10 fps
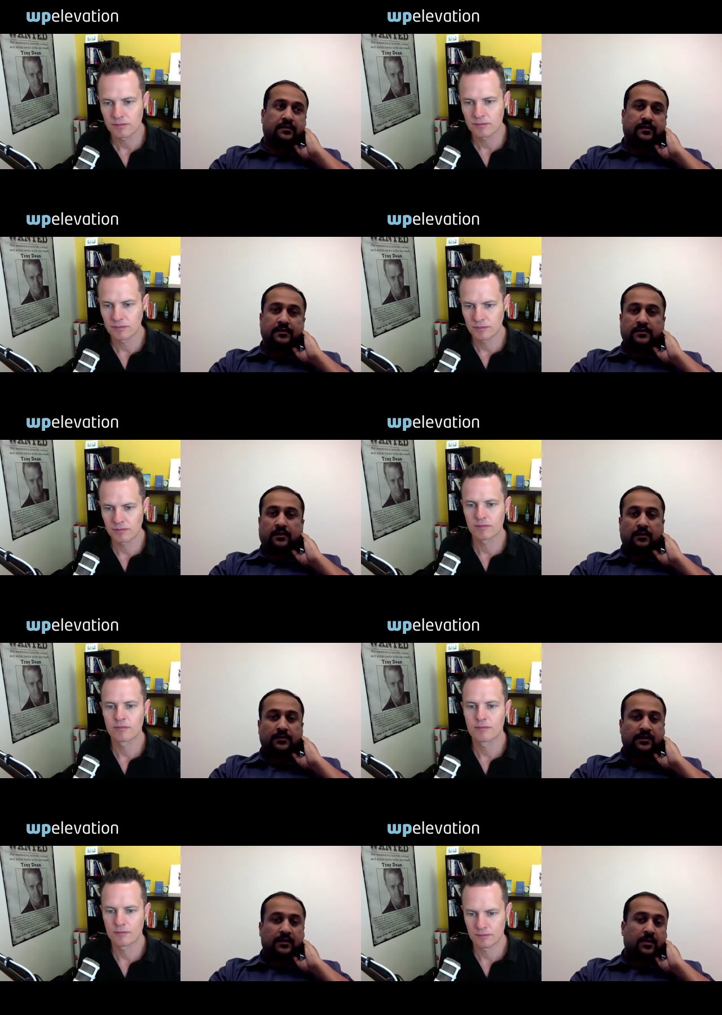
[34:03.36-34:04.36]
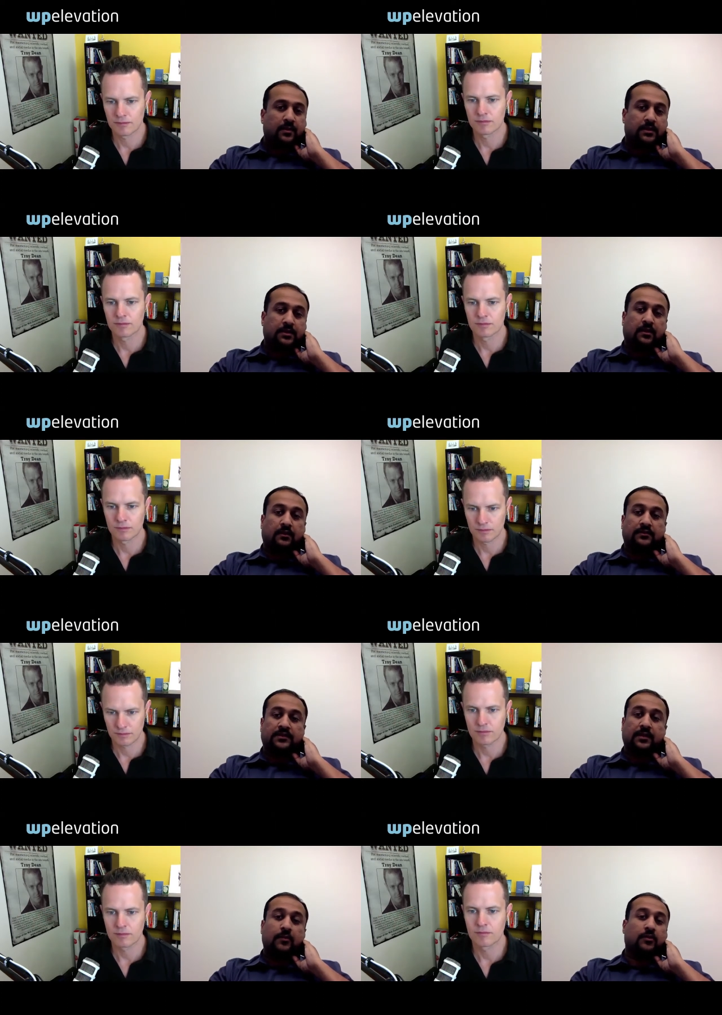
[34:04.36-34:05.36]
Speaker 1: hundred thousand dollars or give me a million dollars
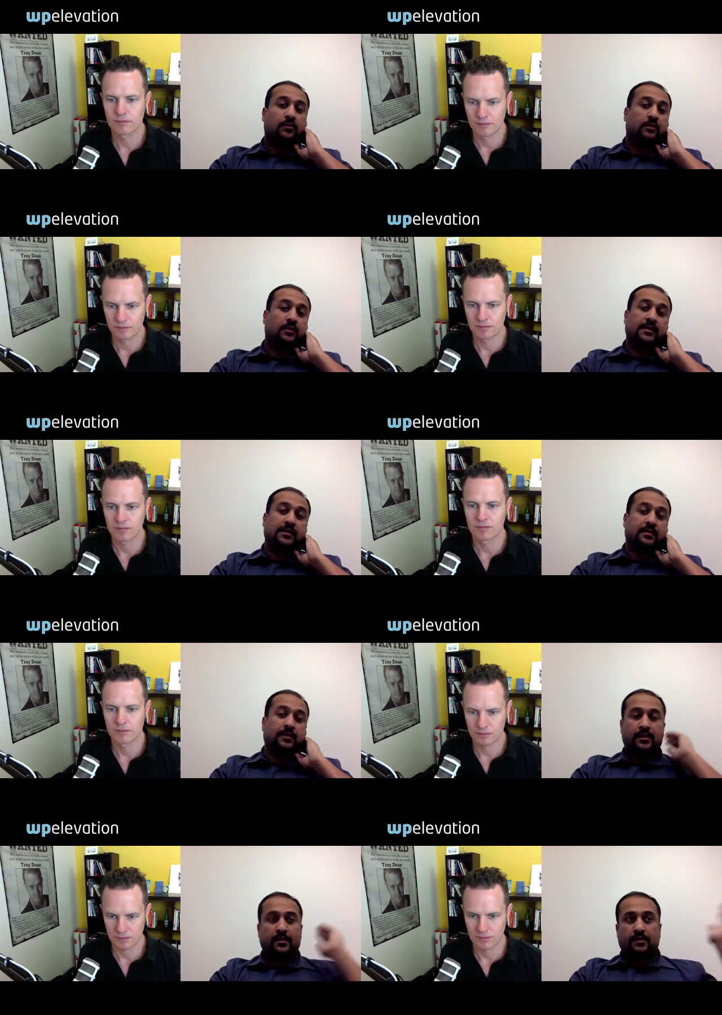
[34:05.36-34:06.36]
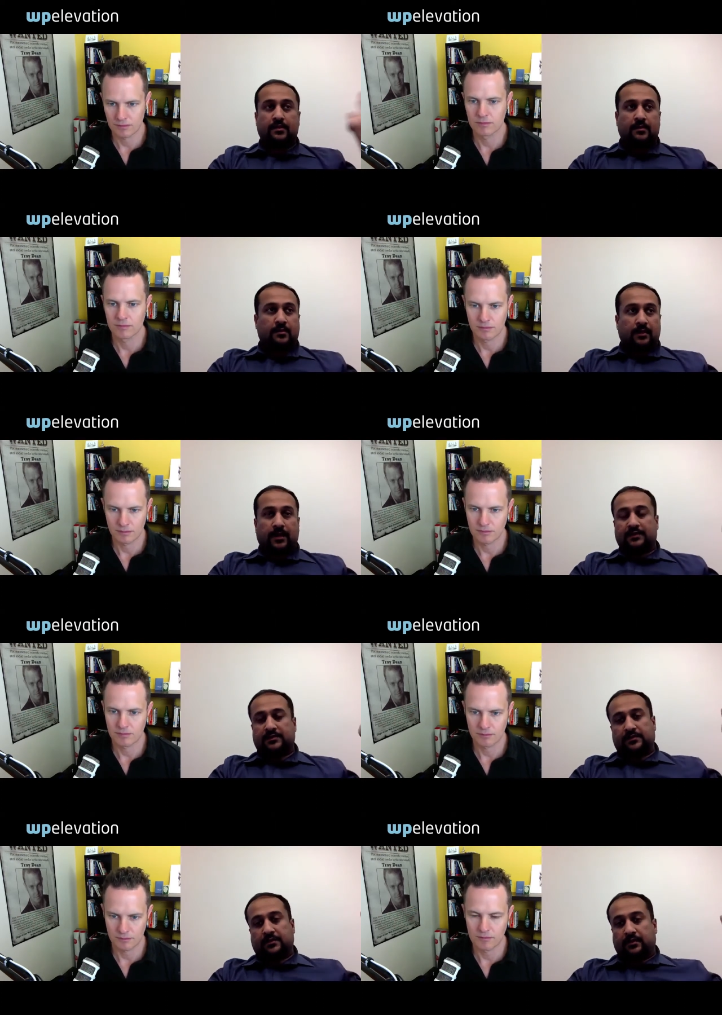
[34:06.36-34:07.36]
and I'm going to go build on that
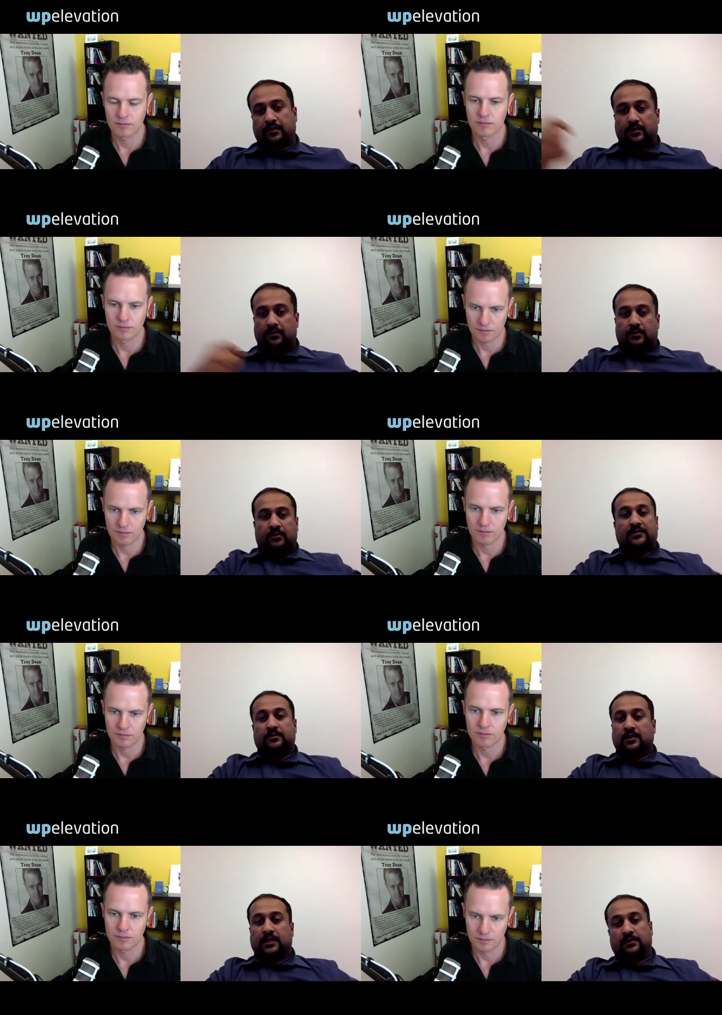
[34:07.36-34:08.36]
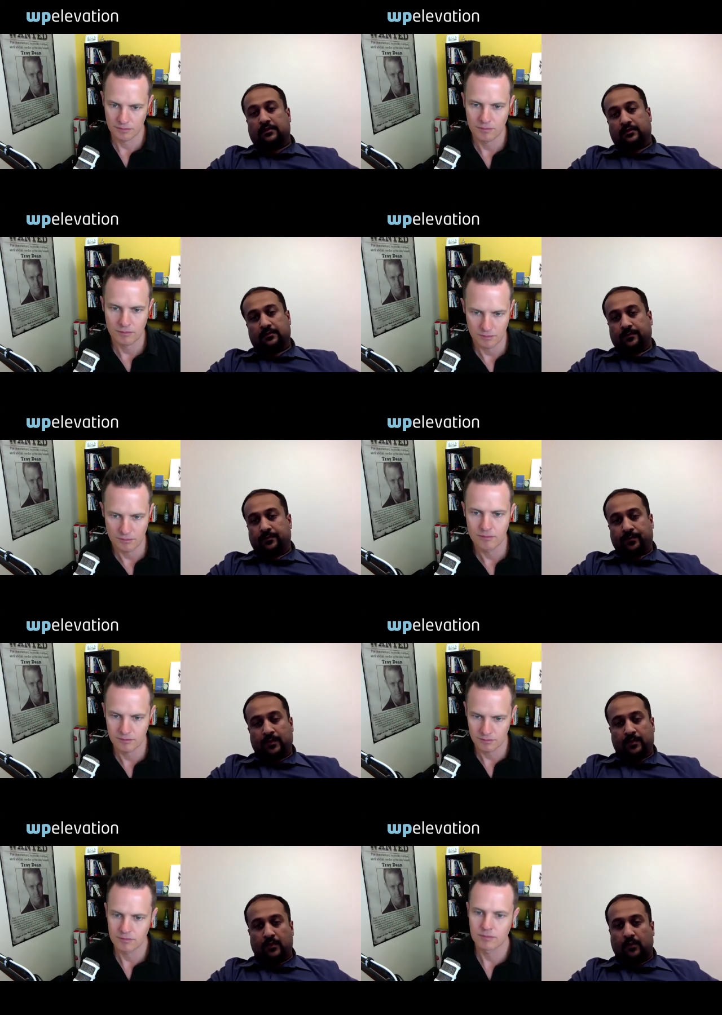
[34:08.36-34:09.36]
next uh, Pressable pillar.
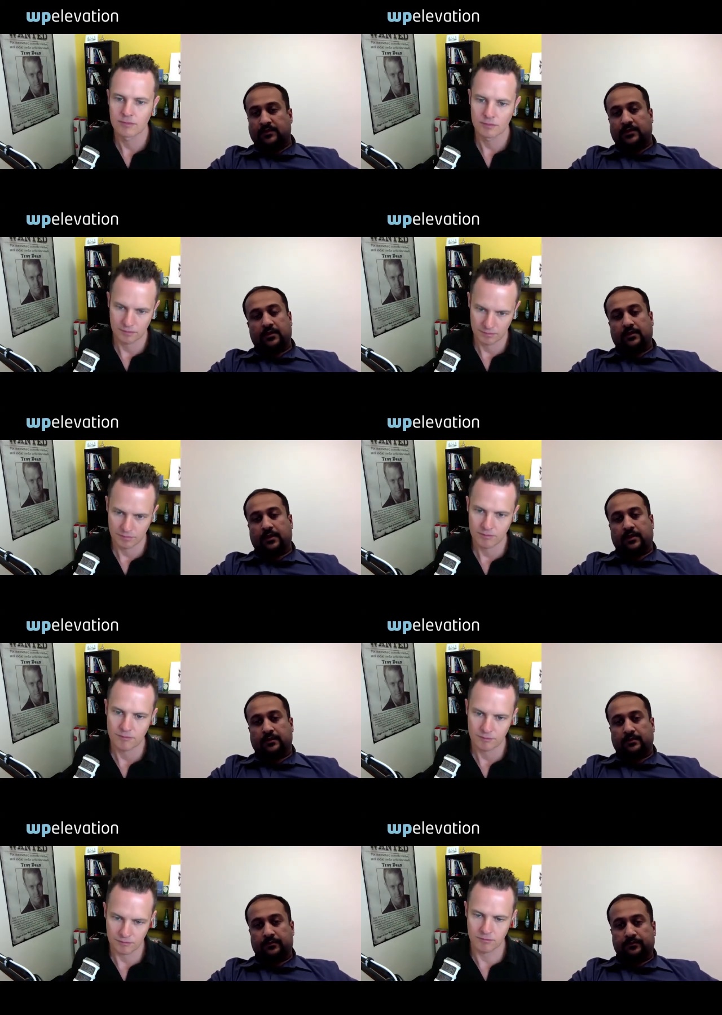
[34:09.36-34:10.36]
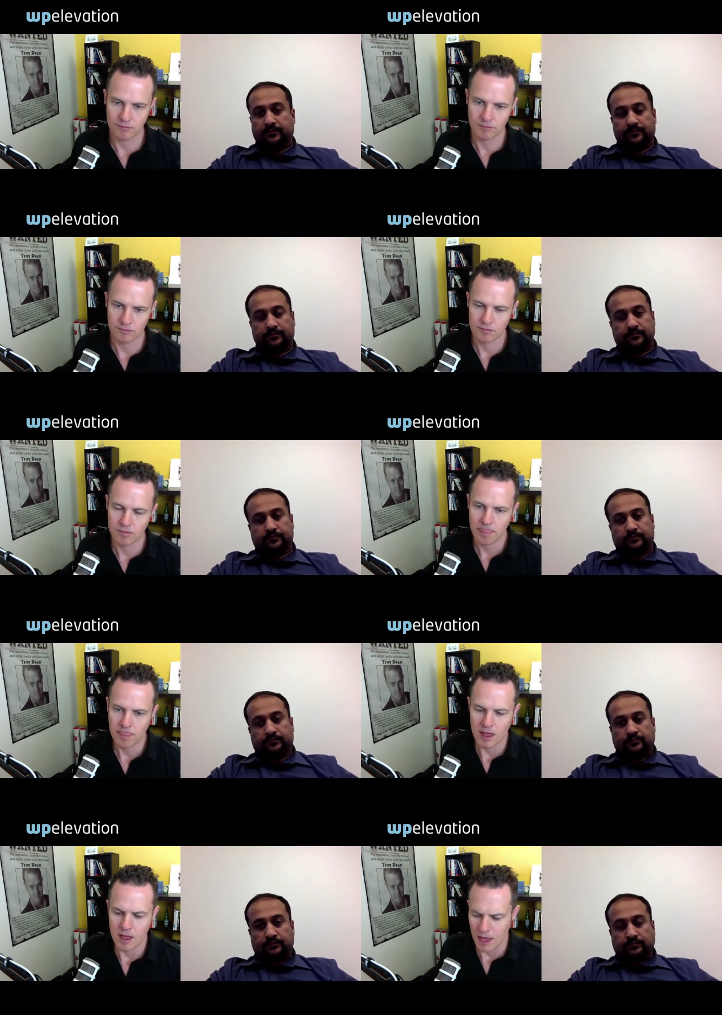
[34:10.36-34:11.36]
No
Speaker 2: one's going to do that.
Speaker 1: Mm.
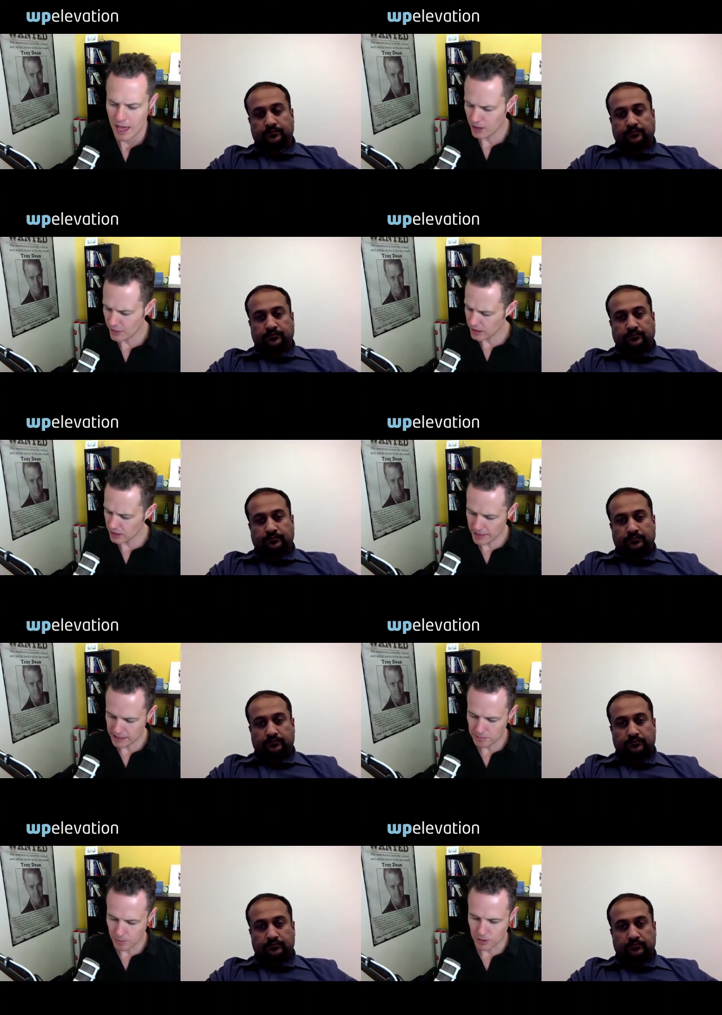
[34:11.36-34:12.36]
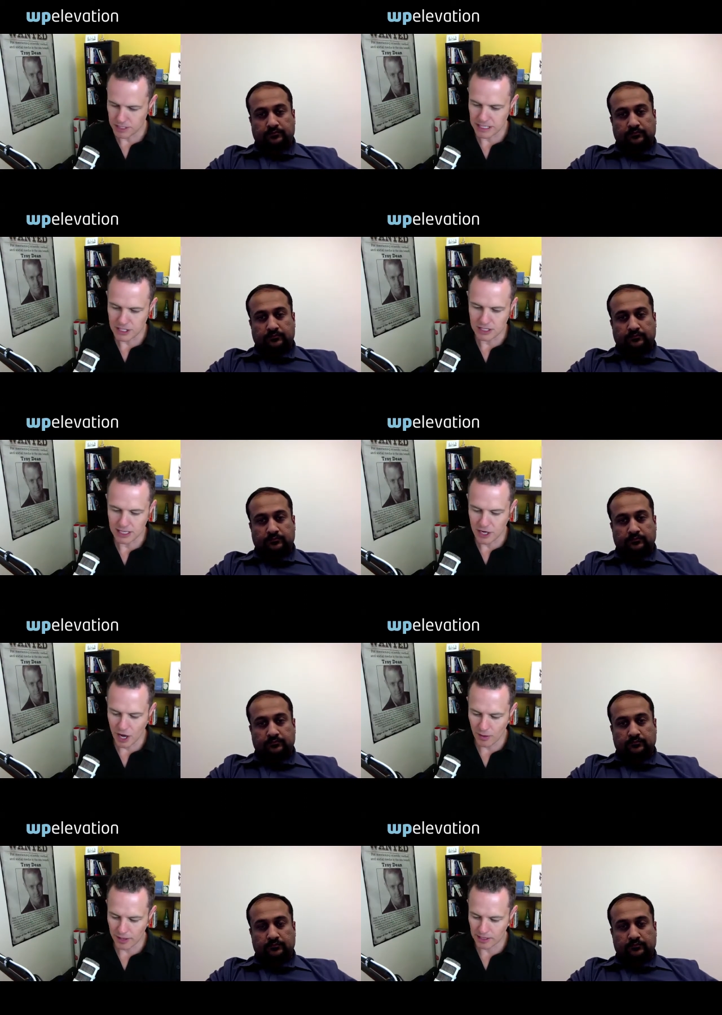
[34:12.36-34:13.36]
Speaker 2: And I think you make an important distinction there,
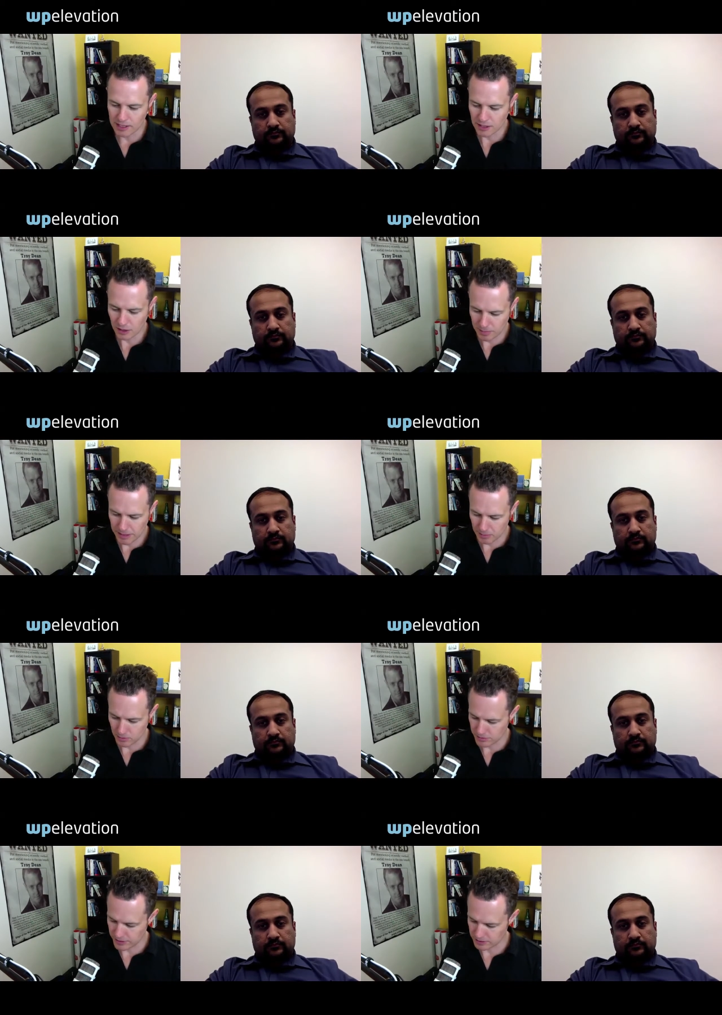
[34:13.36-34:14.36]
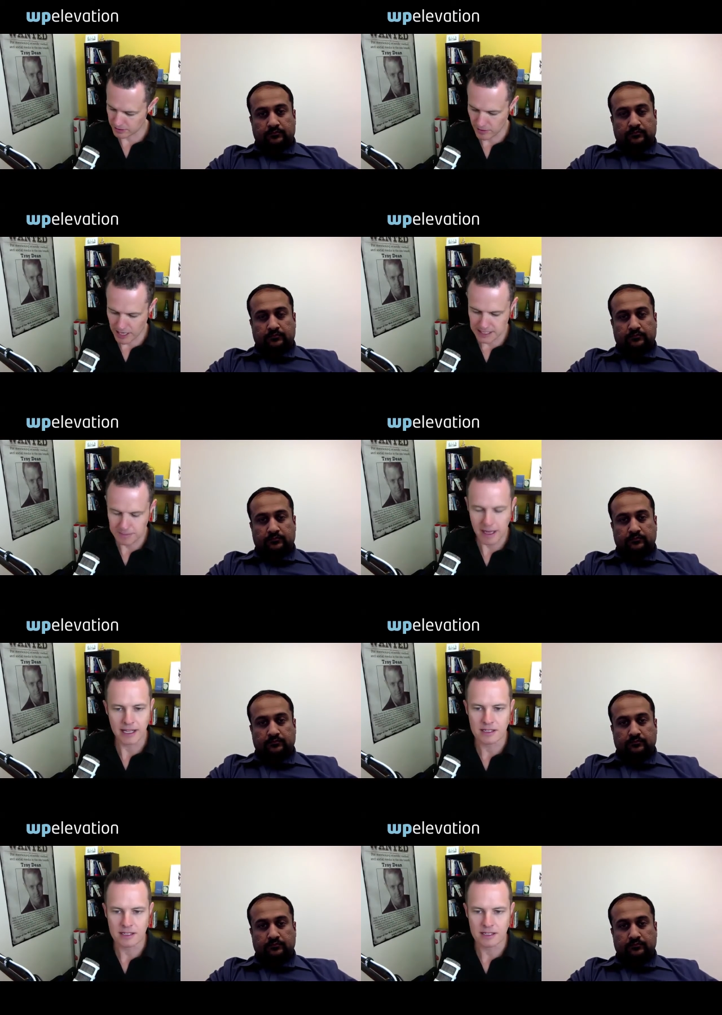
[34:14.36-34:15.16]
knowing, because a lot of people think that raising money is